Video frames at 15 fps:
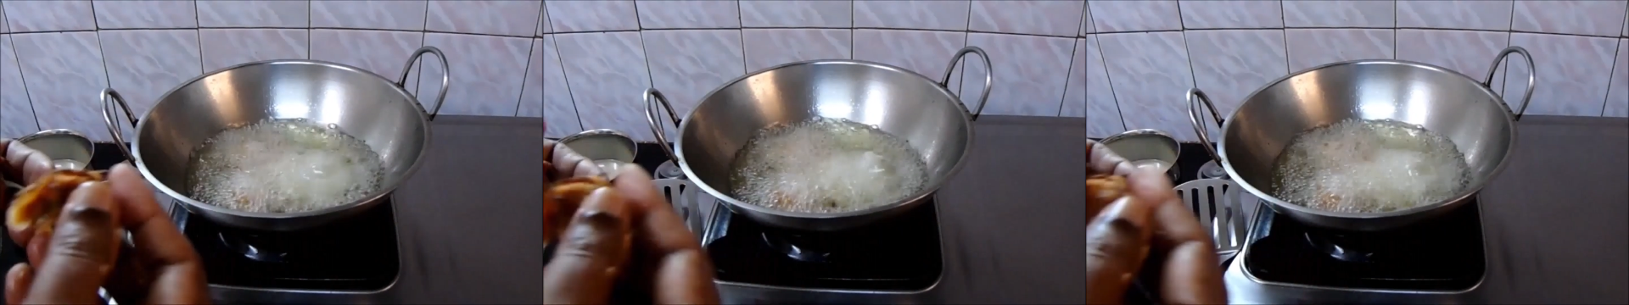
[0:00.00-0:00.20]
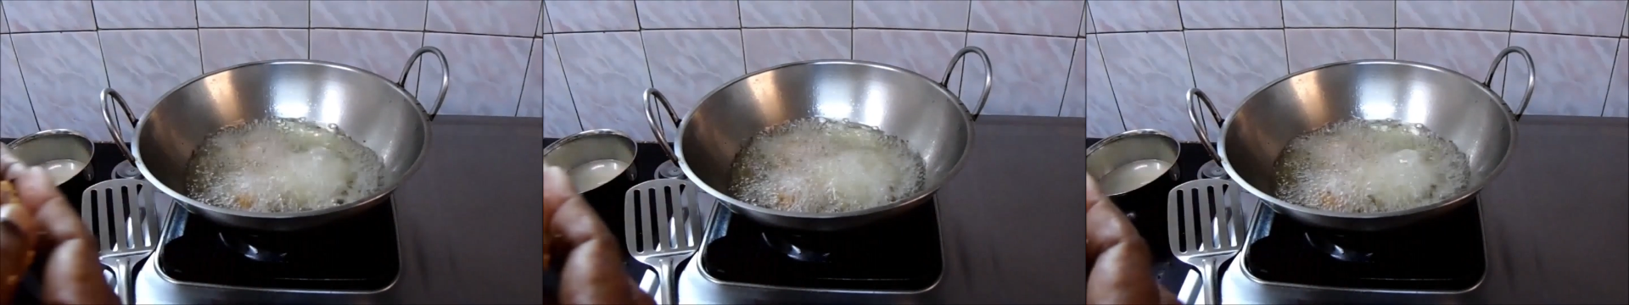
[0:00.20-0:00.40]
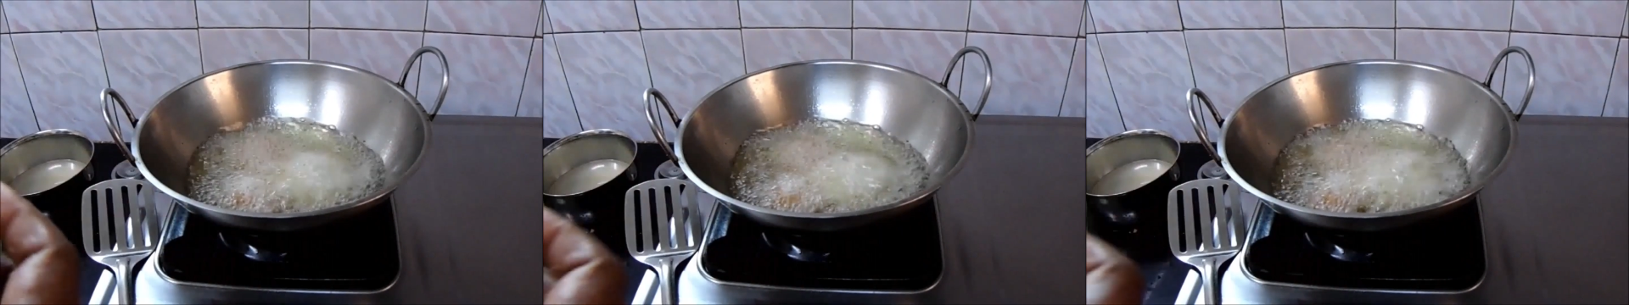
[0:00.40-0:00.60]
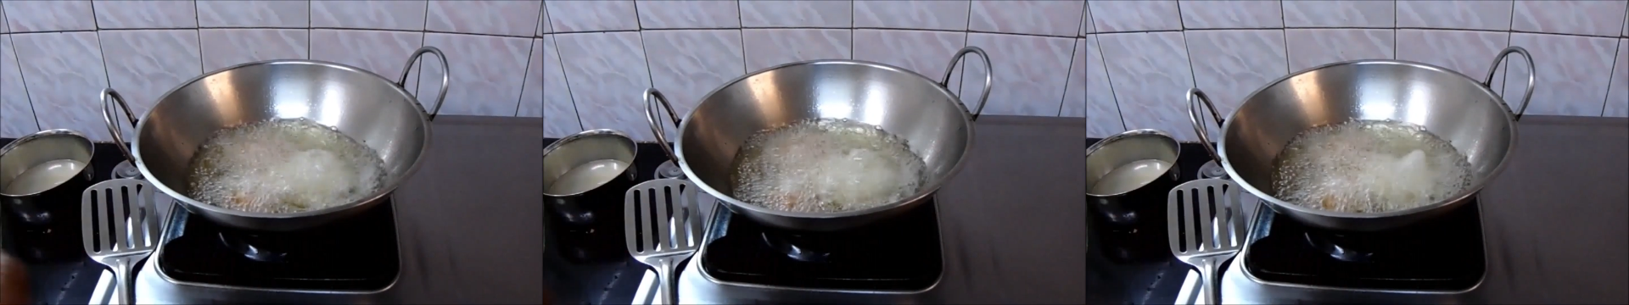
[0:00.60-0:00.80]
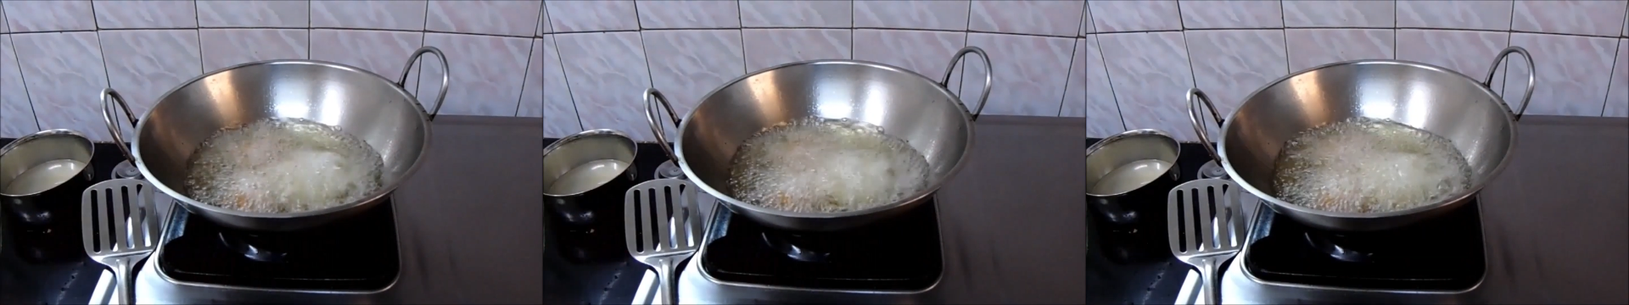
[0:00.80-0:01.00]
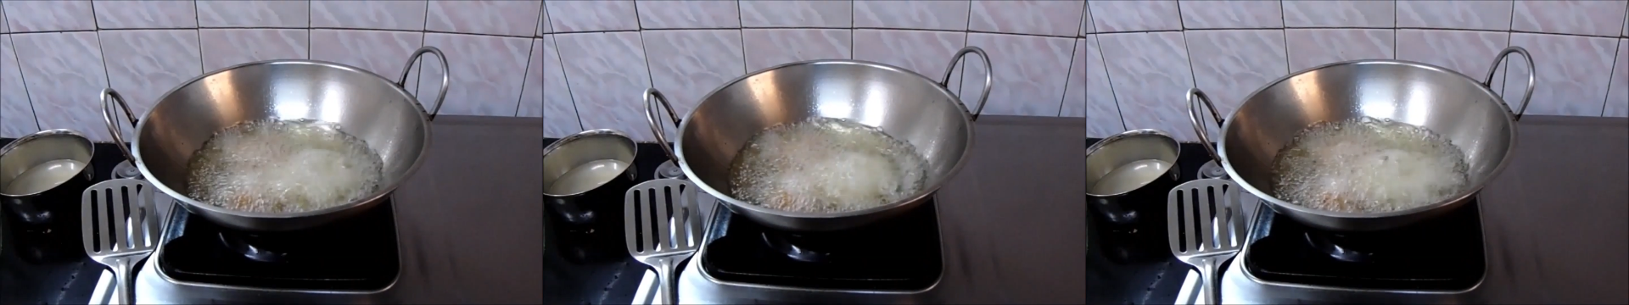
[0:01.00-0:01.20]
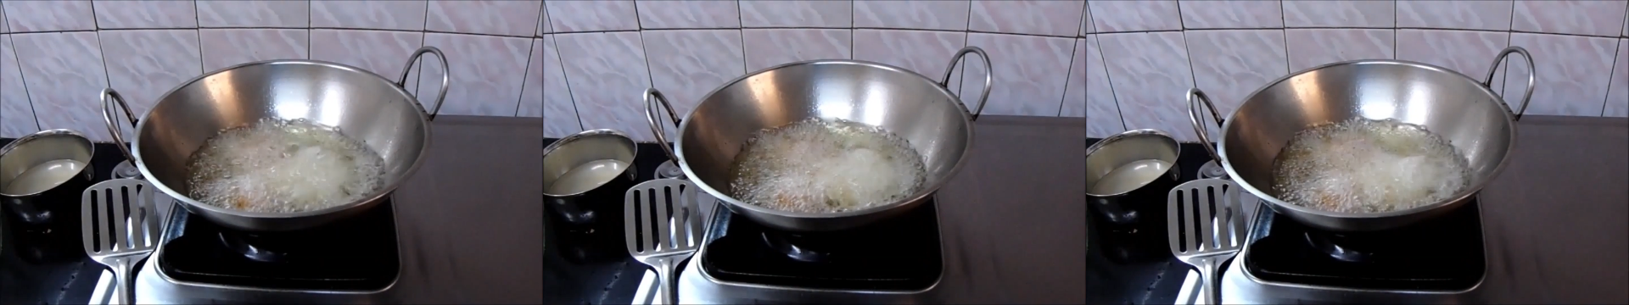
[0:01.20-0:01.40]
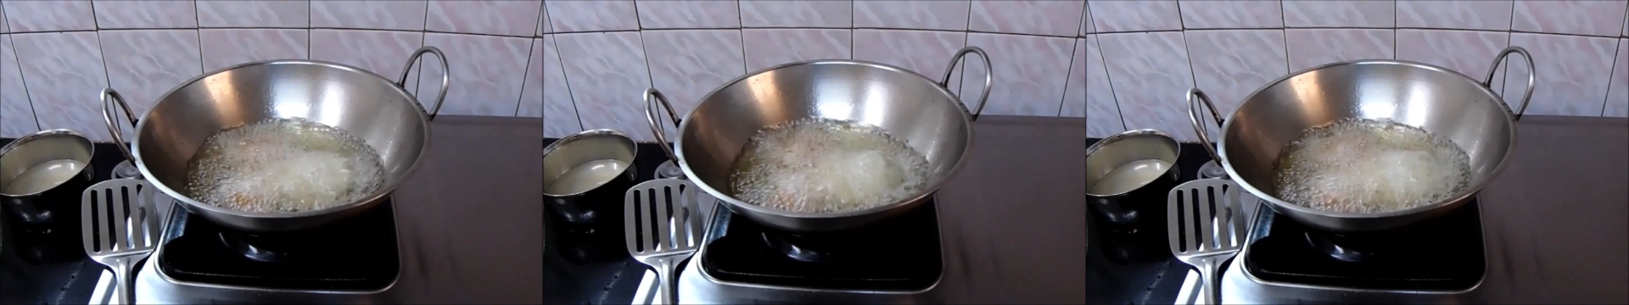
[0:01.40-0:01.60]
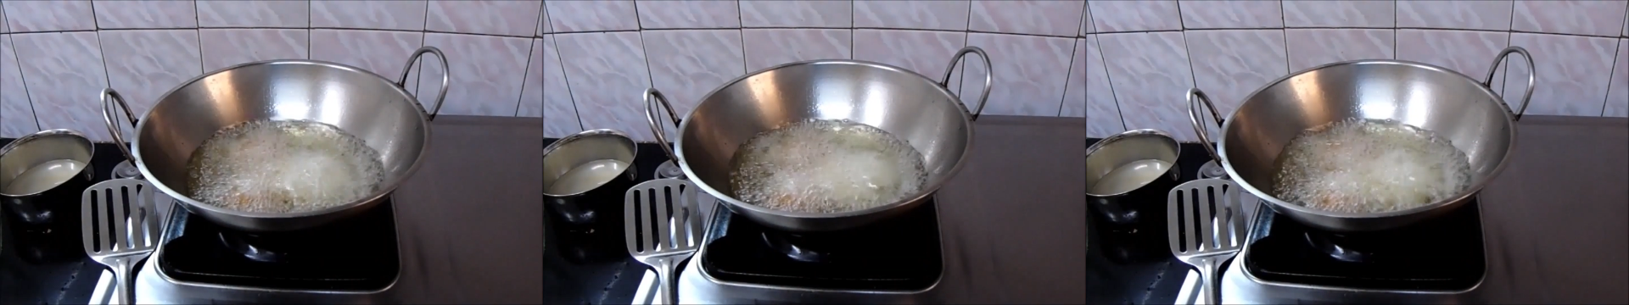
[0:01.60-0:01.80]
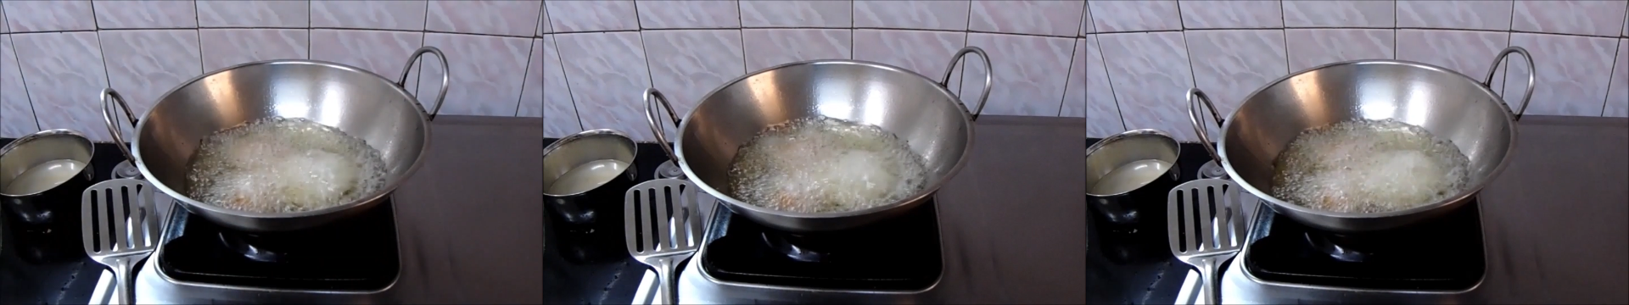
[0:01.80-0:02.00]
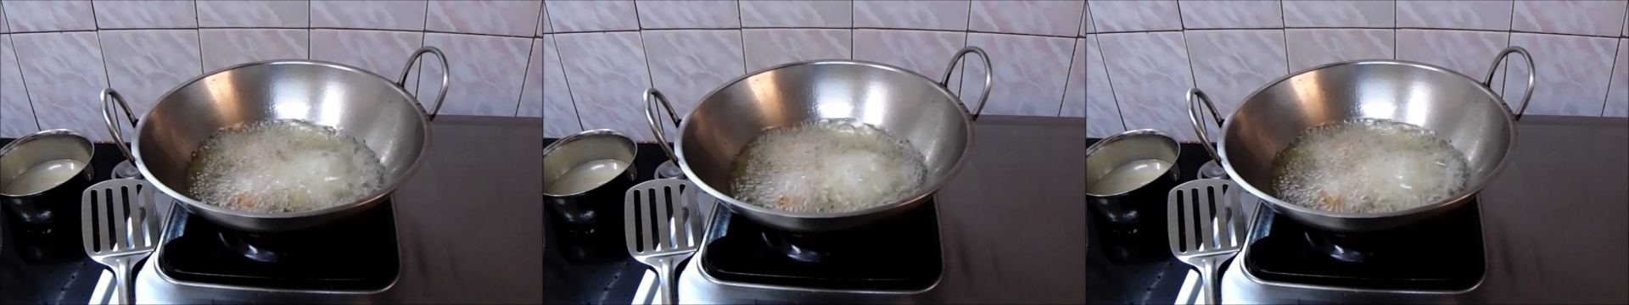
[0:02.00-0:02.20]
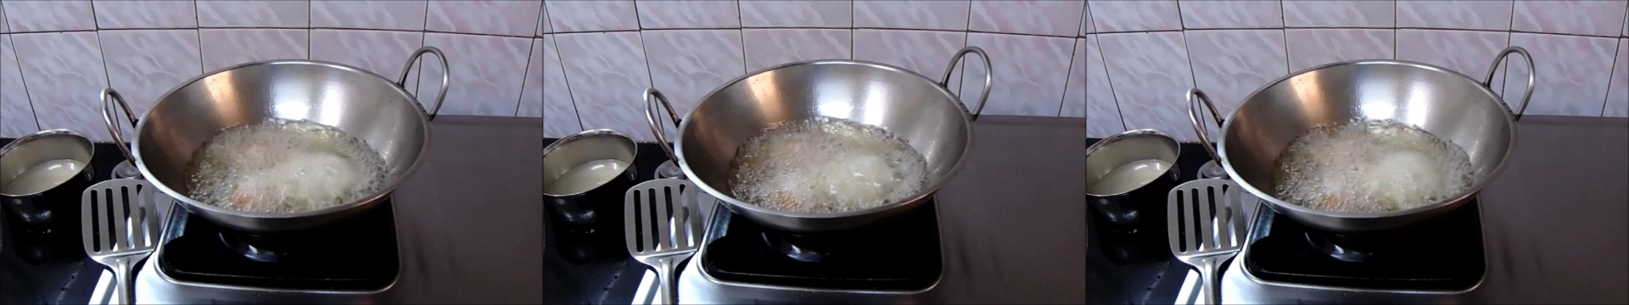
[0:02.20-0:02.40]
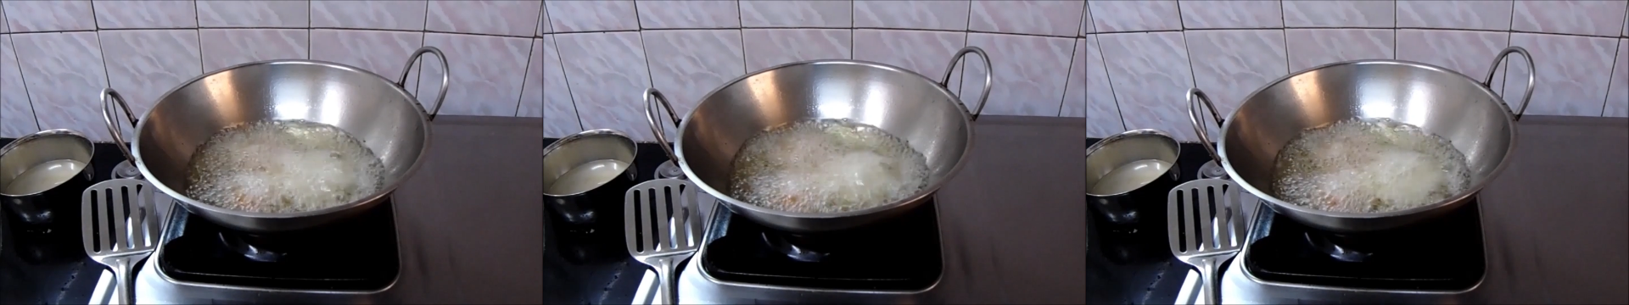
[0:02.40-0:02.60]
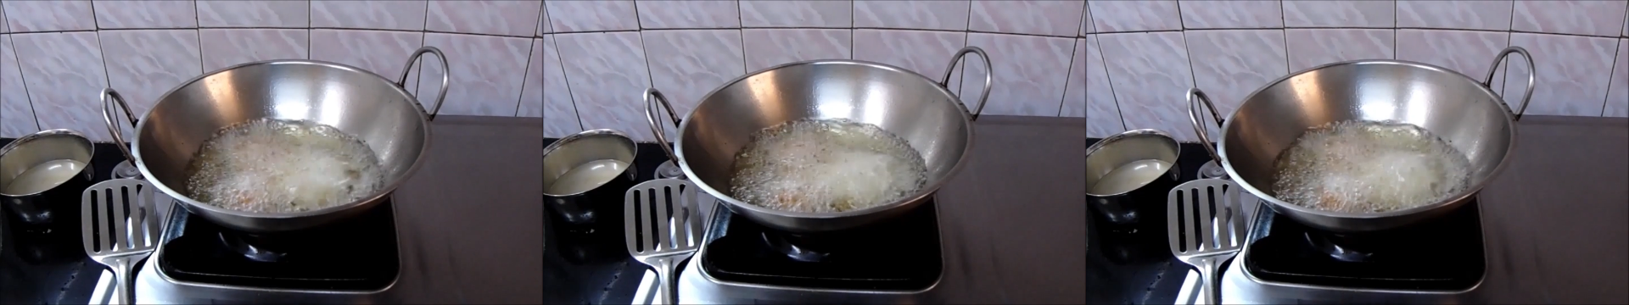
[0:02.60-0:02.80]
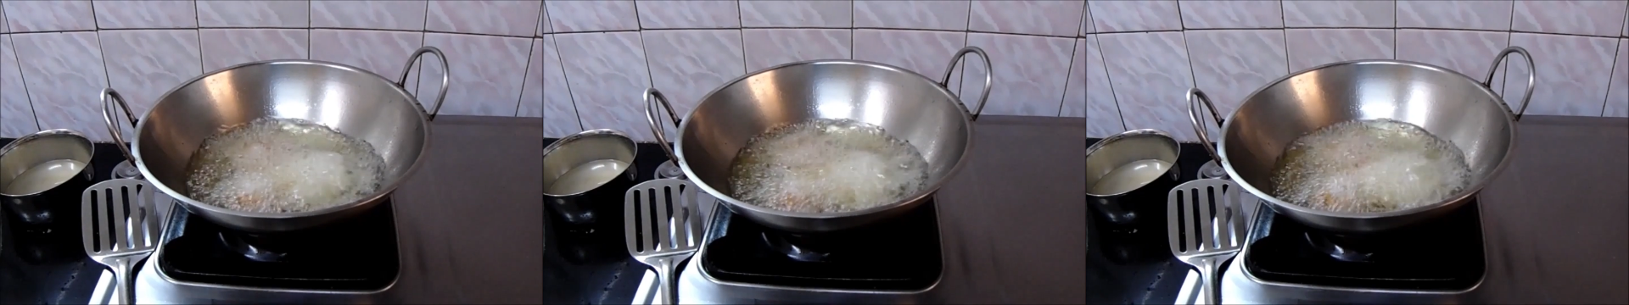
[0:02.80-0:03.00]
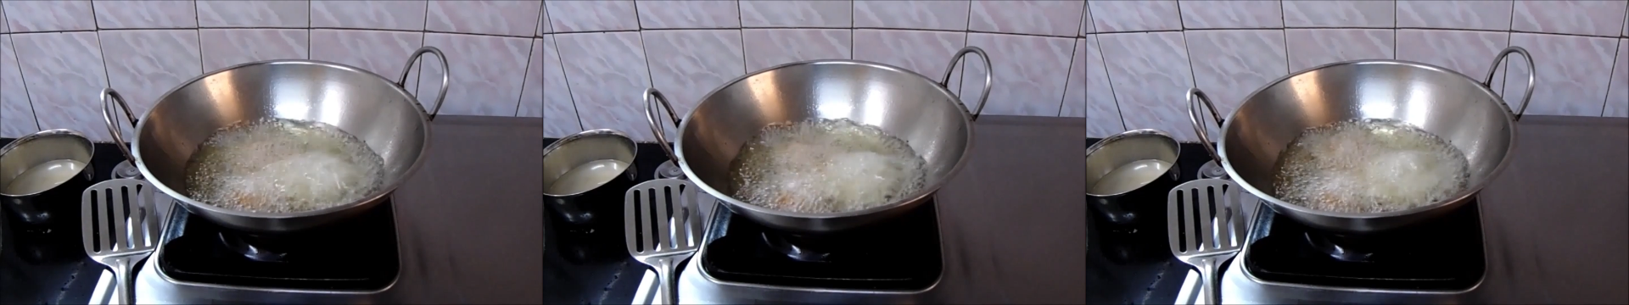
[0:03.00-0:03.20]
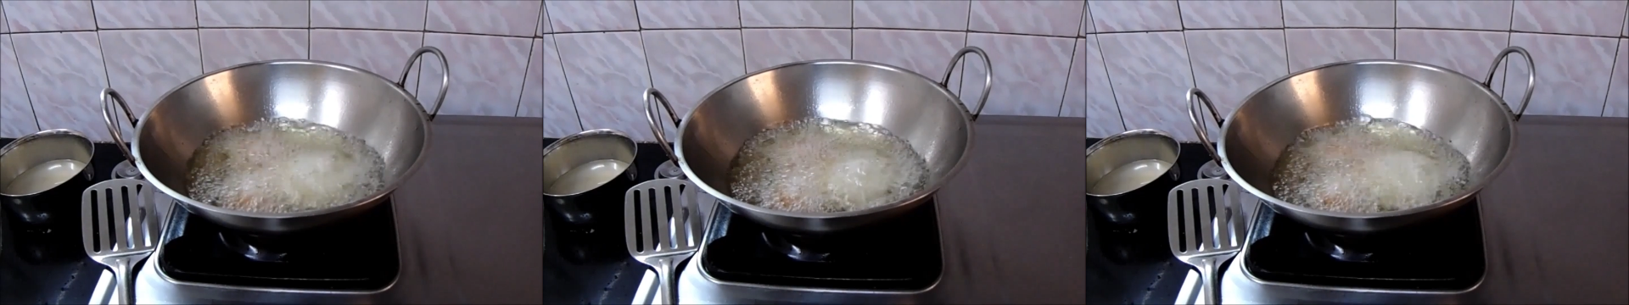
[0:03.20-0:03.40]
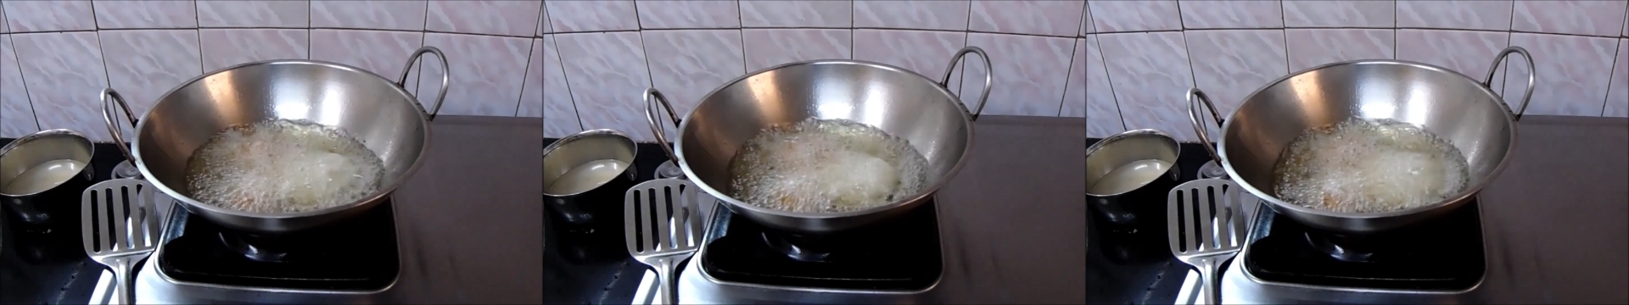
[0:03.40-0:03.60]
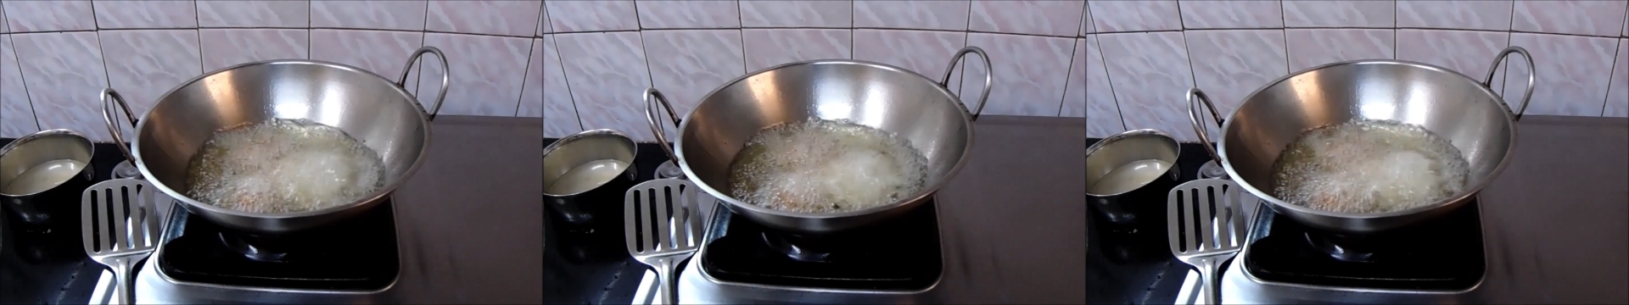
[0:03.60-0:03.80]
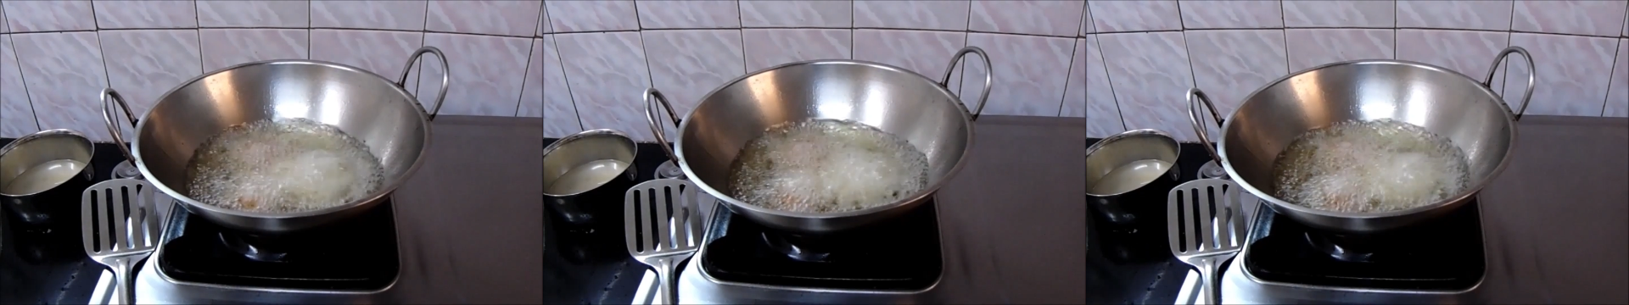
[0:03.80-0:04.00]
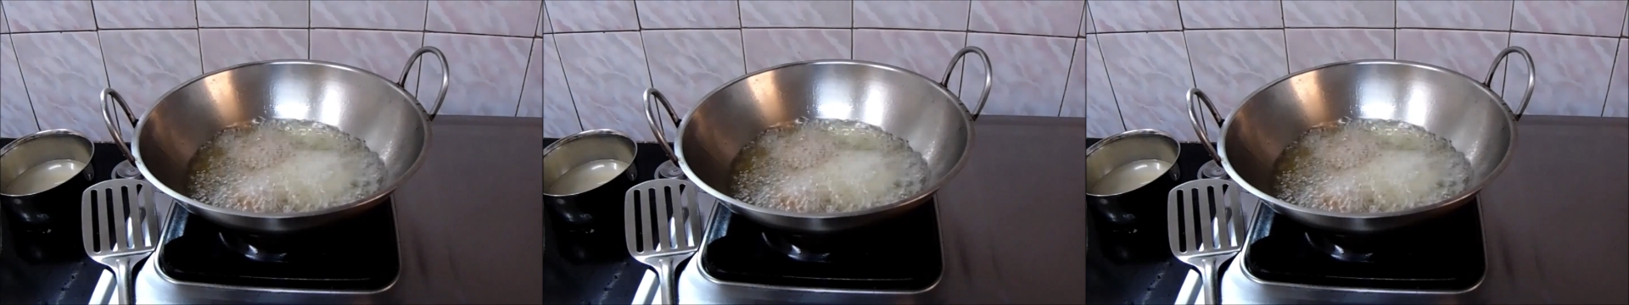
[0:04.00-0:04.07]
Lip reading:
No face is visible, so there are no lips to read.